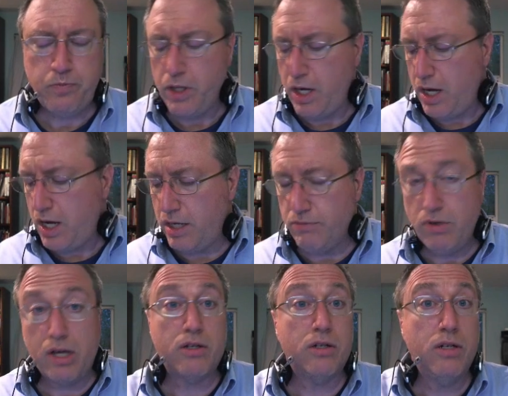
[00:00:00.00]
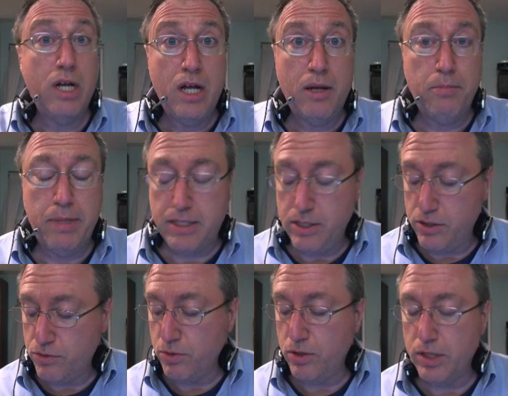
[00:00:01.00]
Another
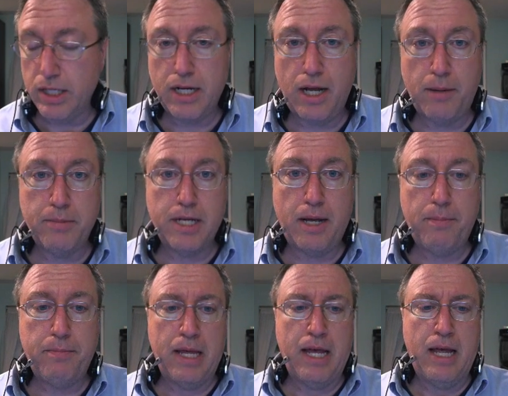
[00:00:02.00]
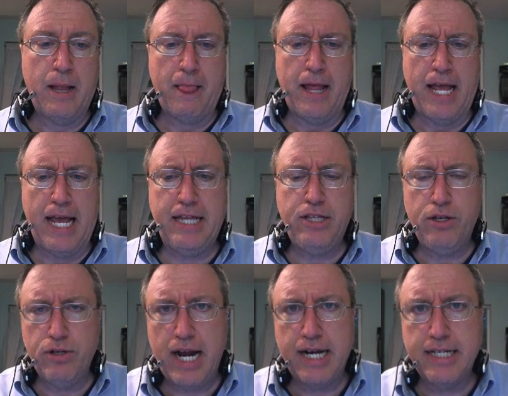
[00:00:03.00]
business rule that comes up. In the
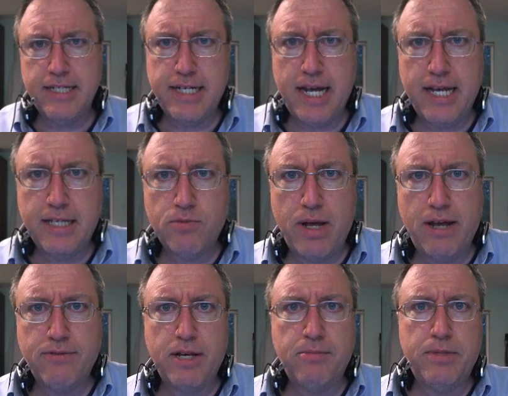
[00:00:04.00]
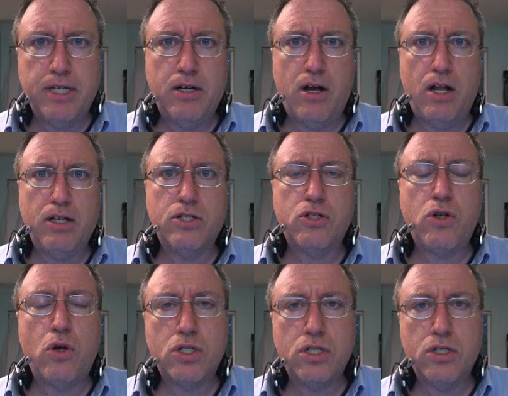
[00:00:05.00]
United States, we have something called a
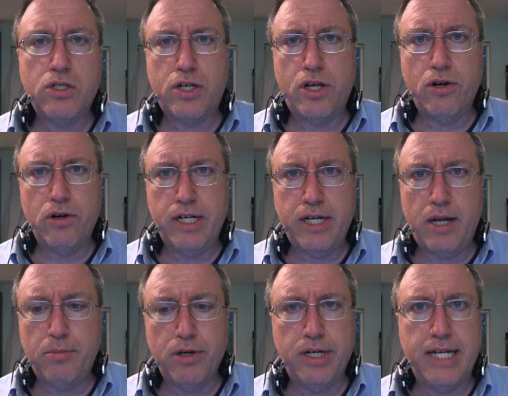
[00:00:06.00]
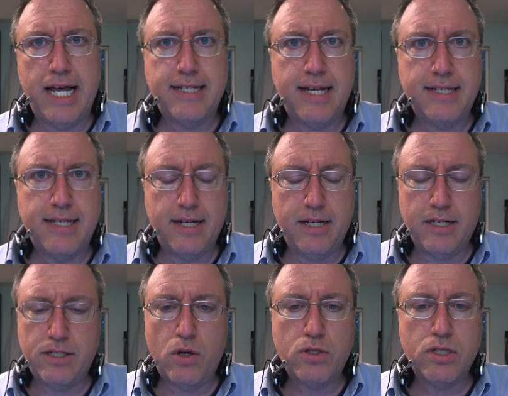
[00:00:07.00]
Social Security number, an SSN, a
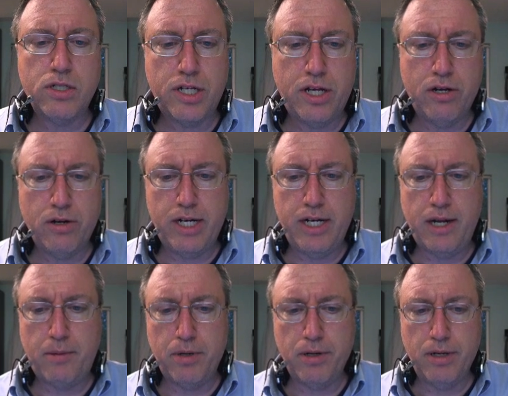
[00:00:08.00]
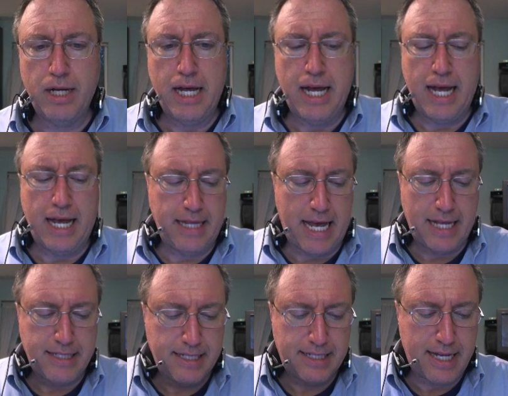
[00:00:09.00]
Social Security number, and
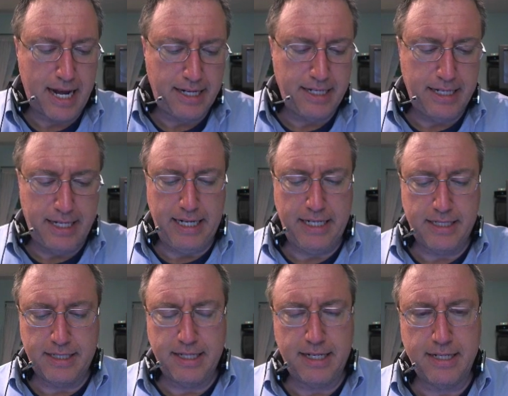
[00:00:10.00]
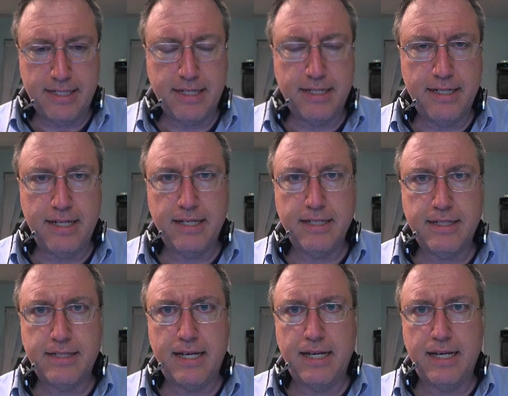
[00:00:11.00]
that's assigned to each citizen as